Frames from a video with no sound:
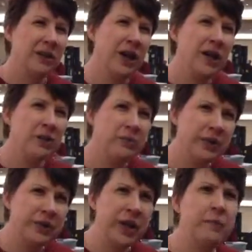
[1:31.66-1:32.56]
kind of
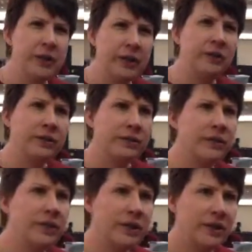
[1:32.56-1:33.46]
rigid. I mean,
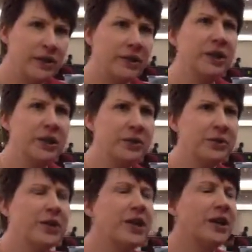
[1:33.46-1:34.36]
you know, there's not